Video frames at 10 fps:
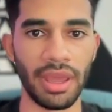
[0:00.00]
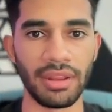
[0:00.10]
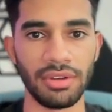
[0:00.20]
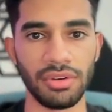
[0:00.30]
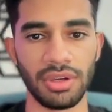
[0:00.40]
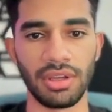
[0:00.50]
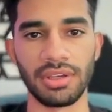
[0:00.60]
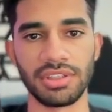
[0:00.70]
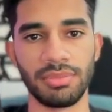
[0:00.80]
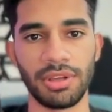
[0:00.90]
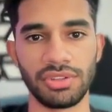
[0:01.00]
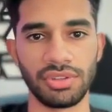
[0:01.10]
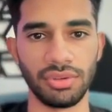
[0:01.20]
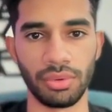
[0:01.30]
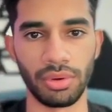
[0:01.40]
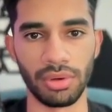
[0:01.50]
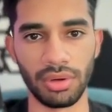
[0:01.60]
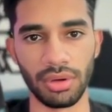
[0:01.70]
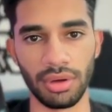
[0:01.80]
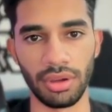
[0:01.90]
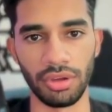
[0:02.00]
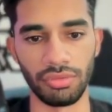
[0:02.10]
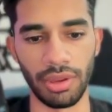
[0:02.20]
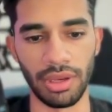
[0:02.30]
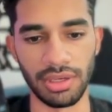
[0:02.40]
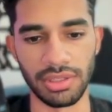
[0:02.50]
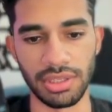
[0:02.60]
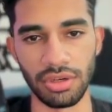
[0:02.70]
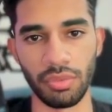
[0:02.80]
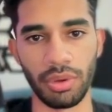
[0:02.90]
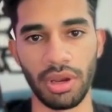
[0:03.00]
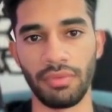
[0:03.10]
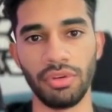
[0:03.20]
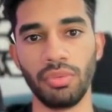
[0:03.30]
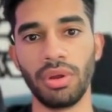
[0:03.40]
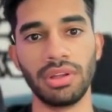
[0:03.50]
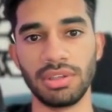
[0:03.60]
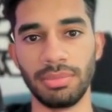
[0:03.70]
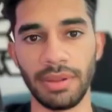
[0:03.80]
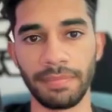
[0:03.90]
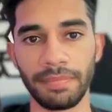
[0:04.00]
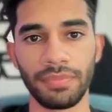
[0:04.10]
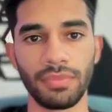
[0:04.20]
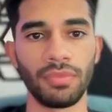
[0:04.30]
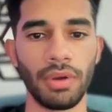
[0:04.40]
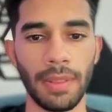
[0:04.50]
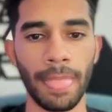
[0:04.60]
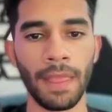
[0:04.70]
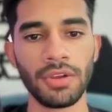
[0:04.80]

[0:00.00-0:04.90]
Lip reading: And then you can customize your radius here to whatever you want it to be, right?